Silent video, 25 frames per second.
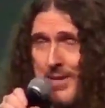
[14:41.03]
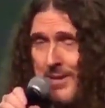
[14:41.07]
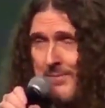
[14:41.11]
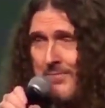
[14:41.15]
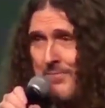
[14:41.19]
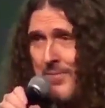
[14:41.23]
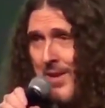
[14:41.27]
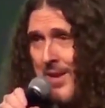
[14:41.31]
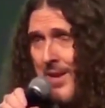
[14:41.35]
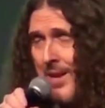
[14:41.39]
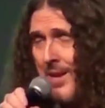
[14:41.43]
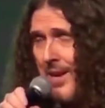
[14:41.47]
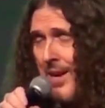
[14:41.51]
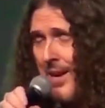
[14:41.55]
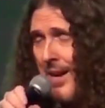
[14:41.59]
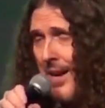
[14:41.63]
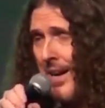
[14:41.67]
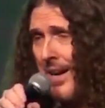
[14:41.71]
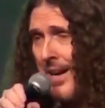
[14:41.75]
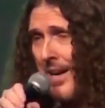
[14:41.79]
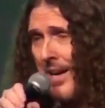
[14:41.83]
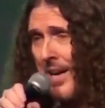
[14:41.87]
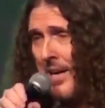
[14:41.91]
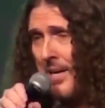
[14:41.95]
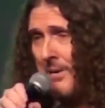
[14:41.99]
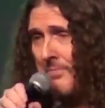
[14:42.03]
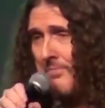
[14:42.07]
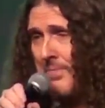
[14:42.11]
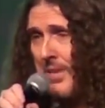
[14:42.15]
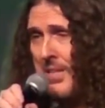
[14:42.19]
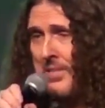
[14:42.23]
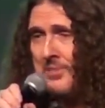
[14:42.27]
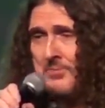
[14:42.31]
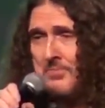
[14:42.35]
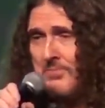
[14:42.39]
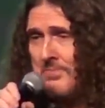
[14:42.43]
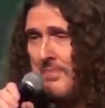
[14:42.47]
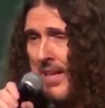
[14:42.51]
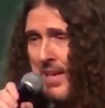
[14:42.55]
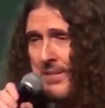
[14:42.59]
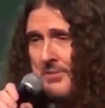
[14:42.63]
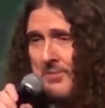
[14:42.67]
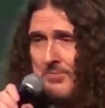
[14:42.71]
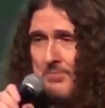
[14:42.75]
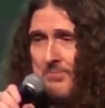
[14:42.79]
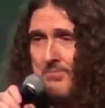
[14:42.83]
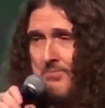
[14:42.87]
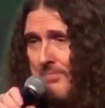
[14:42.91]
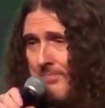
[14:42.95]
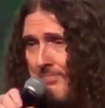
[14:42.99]
But uh, it's
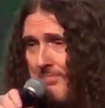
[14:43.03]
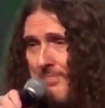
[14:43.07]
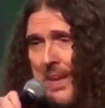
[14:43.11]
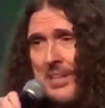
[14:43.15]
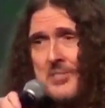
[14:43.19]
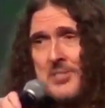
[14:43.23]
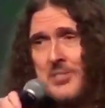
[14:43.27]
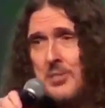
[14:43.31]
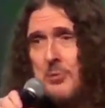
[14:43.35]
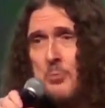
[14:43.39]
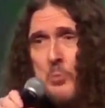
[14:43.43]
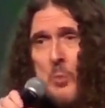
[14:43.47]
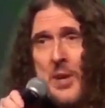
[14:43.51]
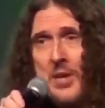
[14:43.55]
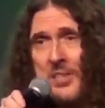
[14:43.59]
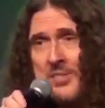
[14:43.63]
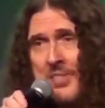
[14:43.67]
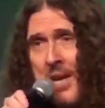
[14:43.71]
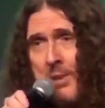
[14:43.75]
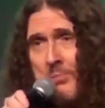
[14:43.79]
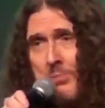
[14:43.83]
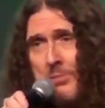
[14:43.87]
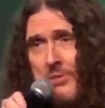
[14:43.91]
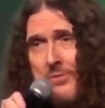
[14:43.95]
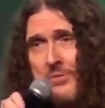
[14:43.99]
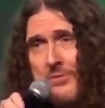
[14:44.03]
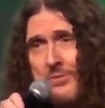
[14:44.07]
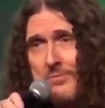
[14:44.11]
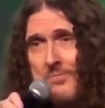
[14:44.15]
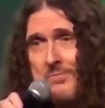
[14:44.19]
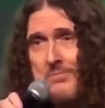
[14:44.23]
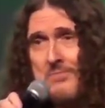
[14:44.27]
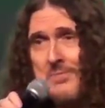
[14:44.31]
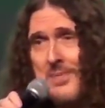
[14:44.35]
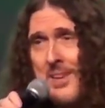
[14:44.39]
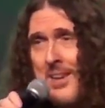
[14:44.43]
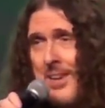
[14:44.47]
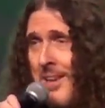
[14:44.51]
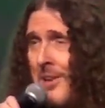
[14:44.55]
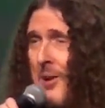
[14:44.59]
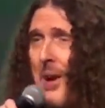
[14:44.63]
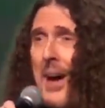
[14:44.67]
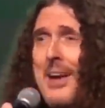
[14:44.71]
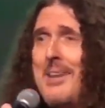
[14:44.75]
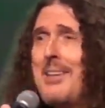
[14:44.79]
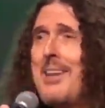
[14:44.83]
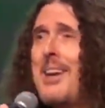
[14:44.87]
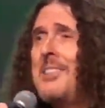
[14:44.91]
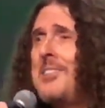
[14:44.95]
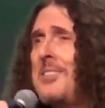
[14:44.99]
that's that's just one example of. You know,
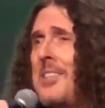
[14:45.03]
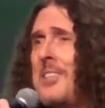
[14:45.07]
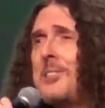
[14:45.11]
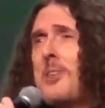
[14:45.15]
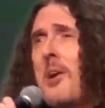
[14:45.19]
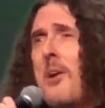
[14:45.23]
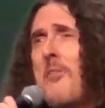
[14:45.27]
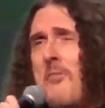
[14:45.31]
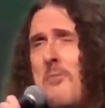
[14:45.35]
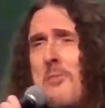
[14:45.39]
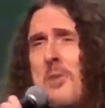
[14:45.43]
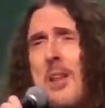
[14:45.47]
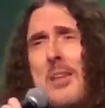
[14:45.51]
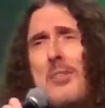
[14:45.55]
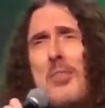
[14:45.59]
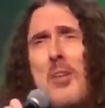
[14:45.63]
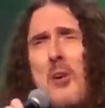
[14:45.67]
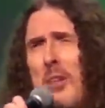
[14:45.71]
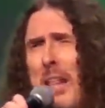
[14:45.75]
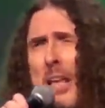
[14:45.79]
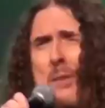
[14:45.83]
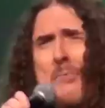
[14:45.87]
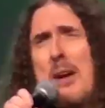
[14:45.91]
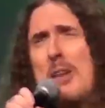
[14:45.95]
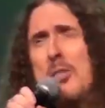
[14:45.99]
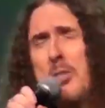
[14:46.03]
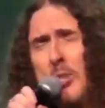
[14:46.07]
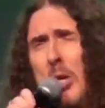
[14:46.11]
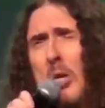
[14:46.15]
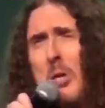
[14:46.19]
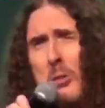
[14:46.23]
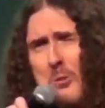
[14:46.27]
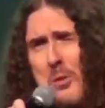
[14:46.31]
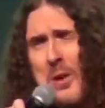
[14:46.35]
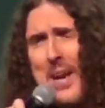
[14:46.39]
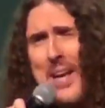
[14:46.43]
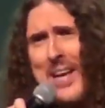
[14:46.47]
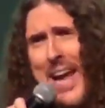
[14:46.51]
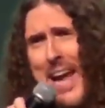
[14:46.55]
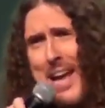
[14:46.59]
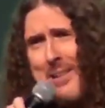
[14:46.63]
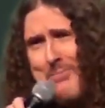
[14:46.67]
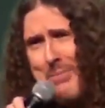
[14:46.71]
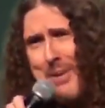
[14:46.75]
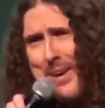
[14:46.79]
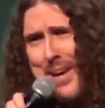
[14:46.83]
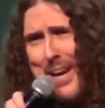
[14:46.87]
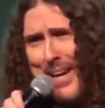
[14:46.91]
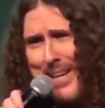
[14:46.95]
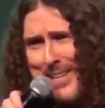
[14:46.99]
I, it's, it's hard for me to. They're like my children. I
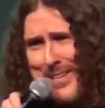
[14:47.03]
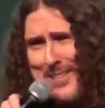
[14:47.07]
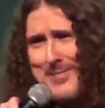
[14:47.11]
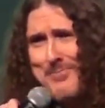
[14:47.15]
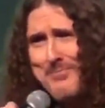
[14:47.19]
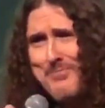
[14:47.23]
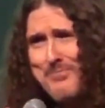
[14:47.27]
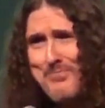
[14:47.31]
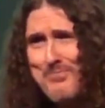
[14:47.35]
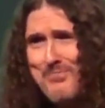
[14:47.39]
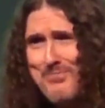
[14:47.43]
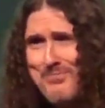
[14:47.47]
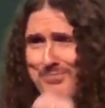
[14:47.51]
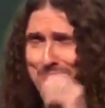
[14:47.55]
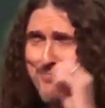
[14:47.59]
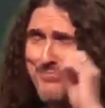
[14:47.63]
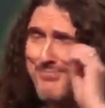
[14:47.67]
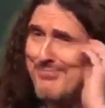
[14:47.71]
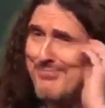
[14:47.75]
can't pick.